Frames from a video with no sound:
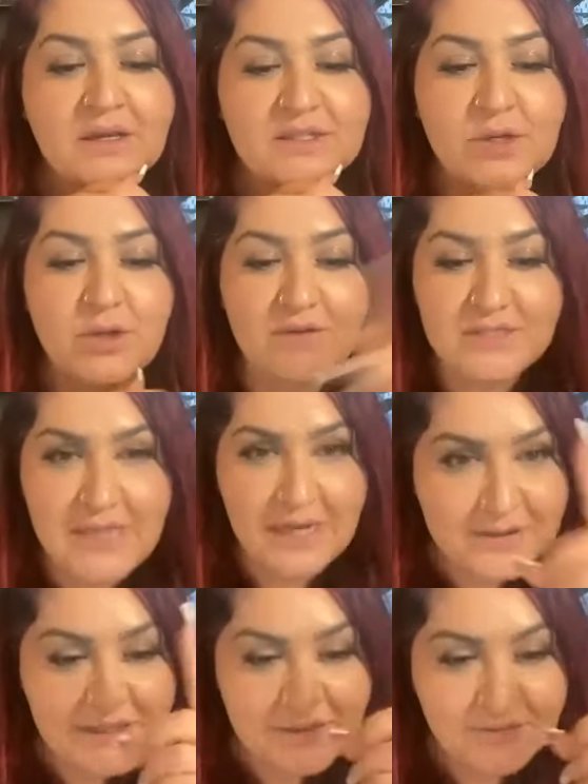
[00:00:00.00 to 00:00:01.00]
So you have the
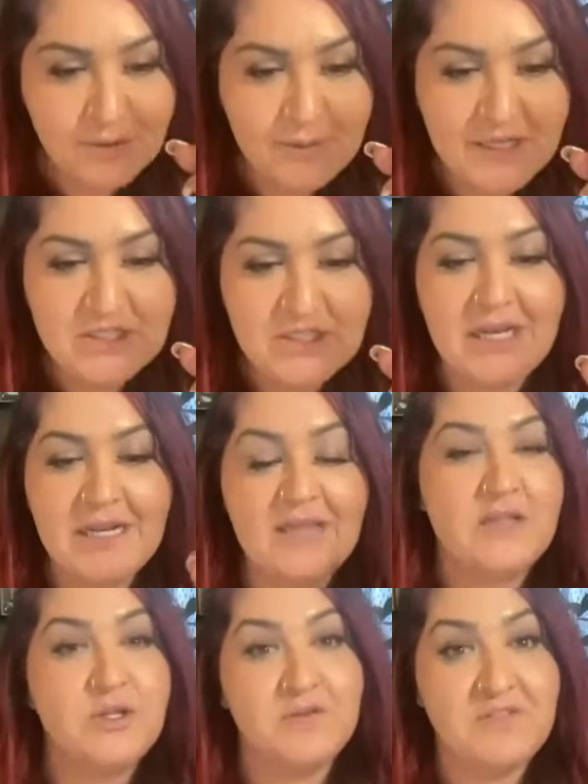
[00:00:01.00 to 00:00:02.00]
tyrosine formation,
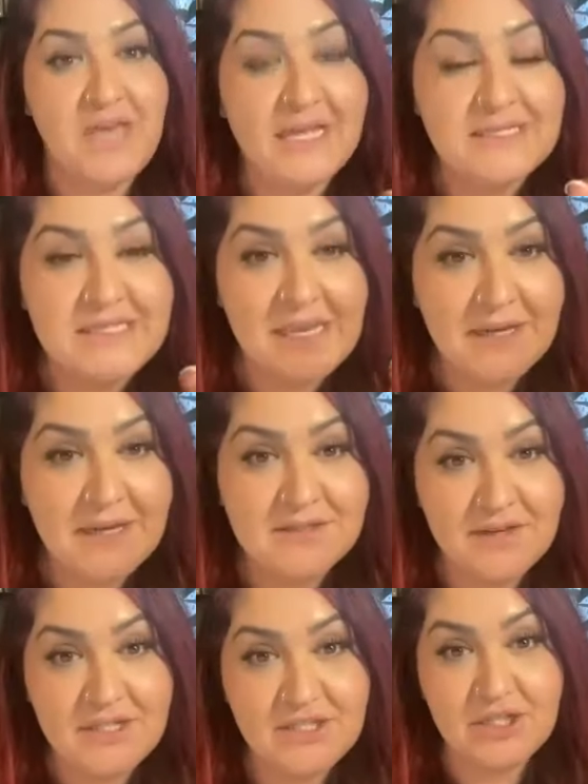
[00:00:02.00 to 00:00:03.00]
and then you have the enzyme
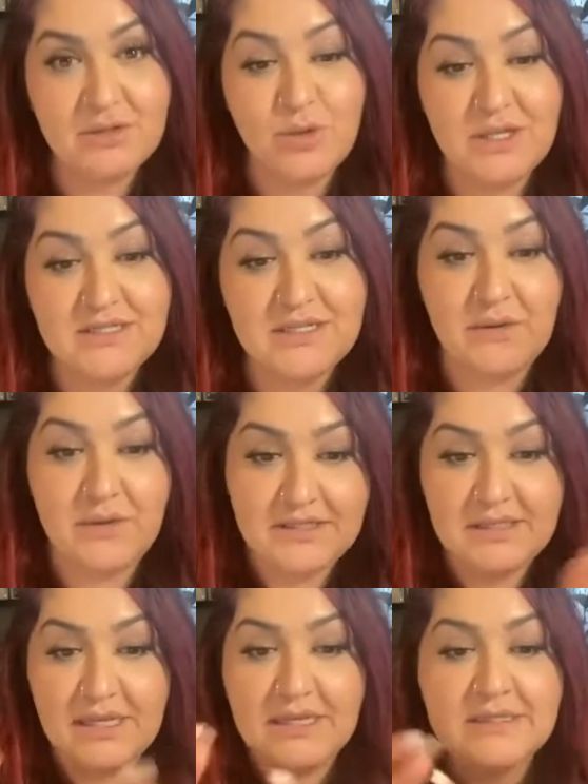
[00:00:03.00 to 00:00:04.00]
activation with
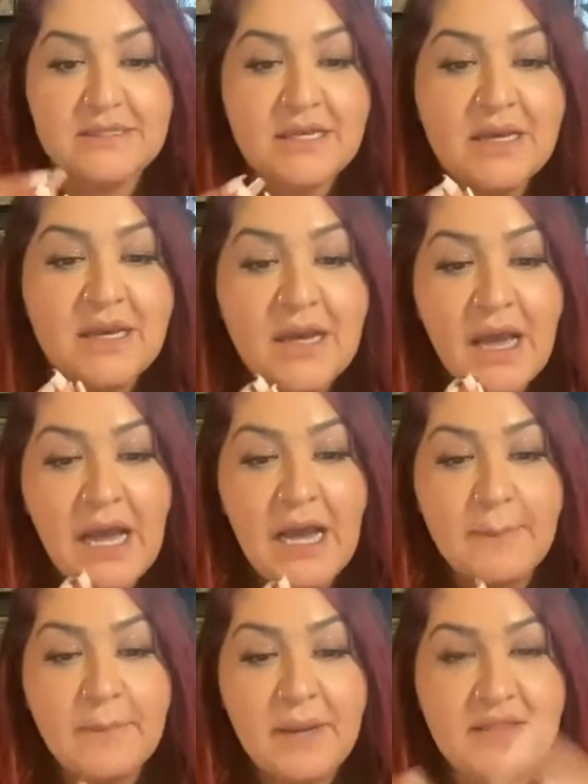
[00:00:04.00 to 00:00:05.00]
tyrosinase.
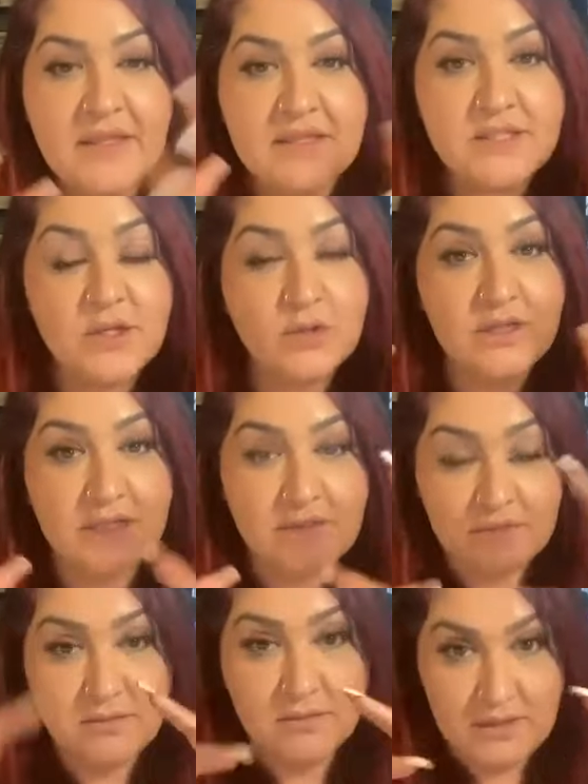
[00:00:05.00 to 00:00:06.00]
And then
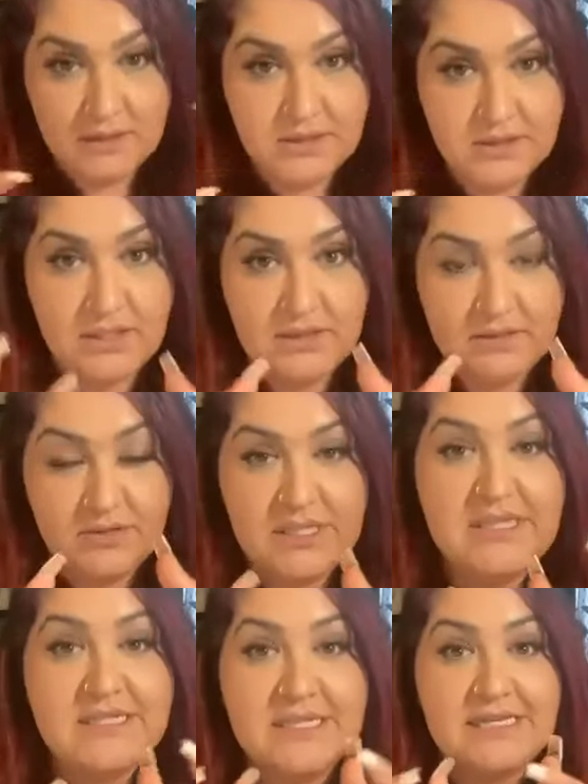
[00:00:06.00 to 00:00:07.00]
it
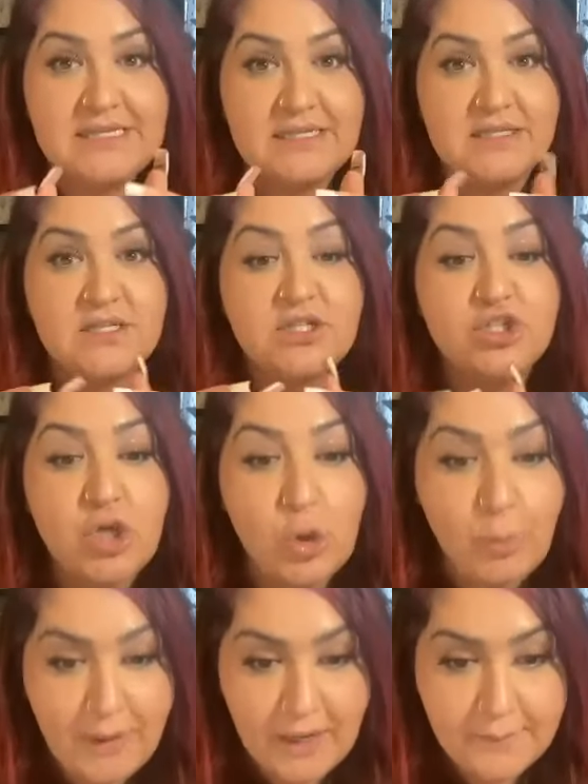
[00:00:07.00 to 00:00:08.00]
synthesizes into
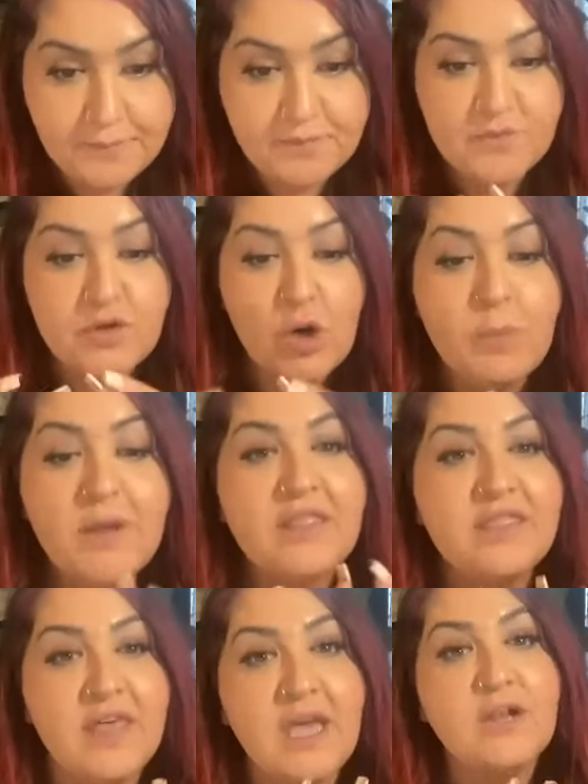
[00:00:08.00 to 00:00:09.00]
DOPA.
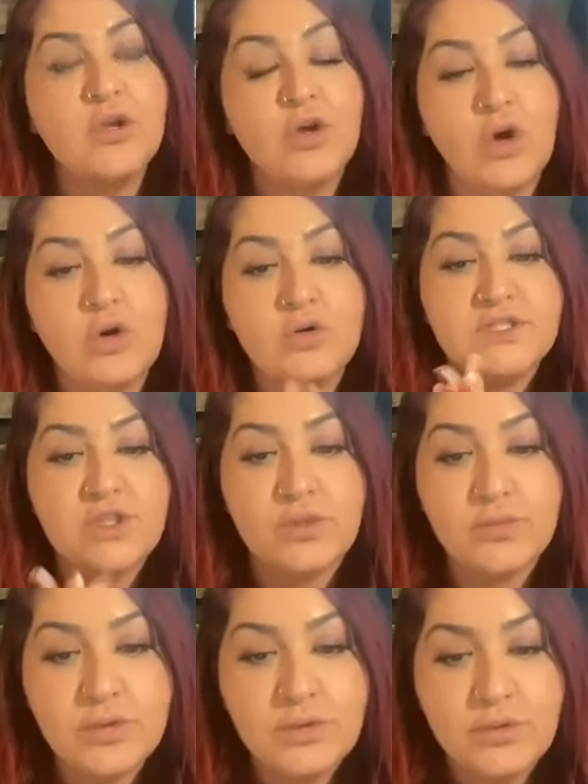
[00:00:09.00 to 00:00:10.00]
DOPA then goes
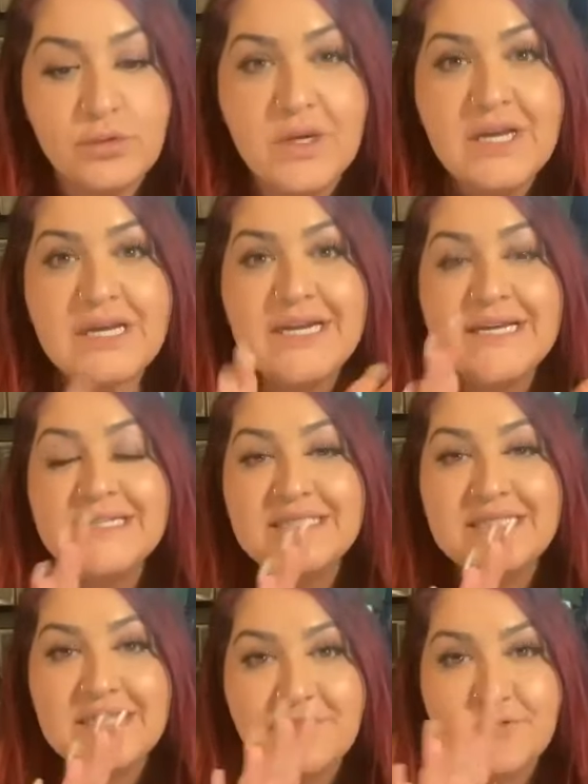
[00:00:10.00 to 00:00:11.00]
through
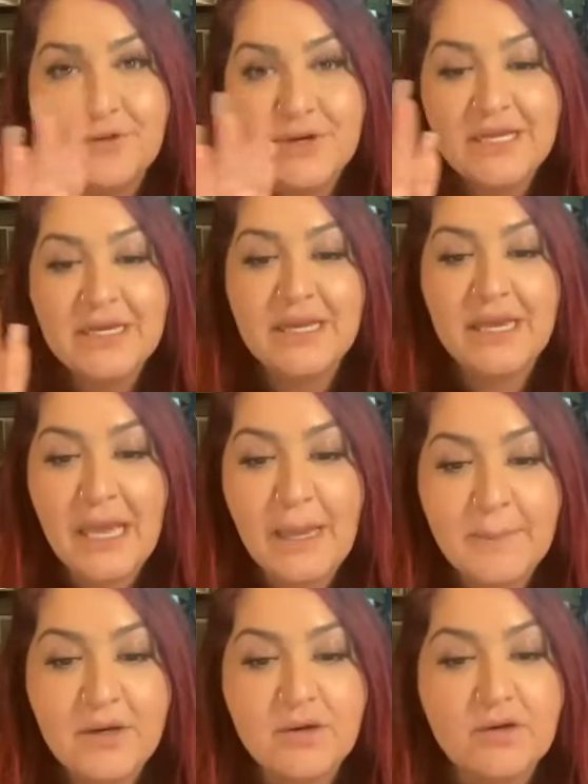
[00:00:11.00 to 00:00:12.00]
different
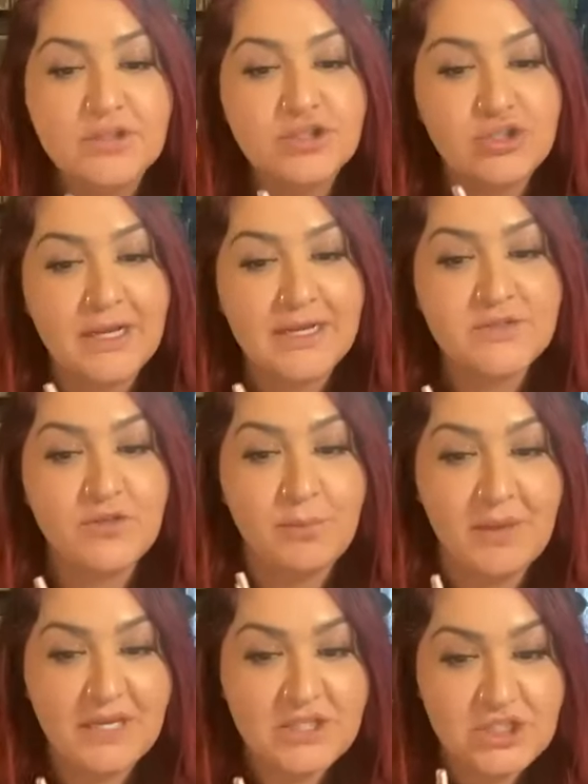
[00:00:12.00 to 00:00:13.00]
chemical
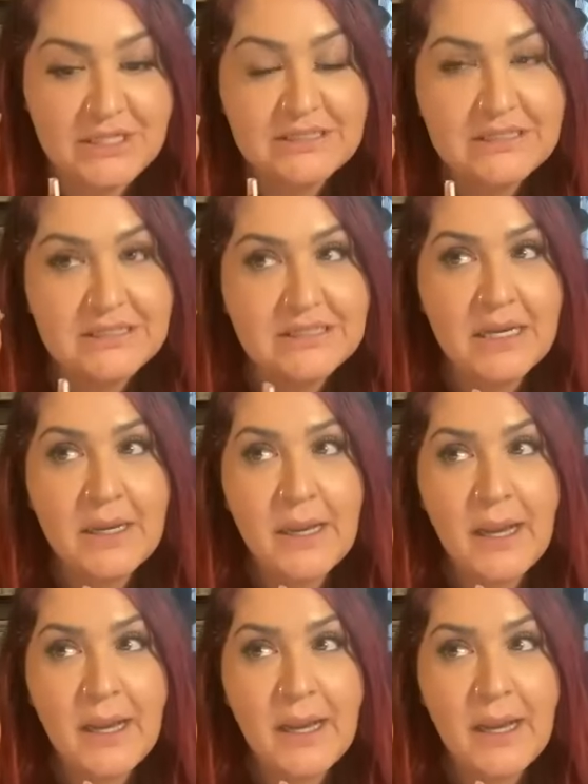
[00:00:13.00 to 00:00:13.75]
transformations,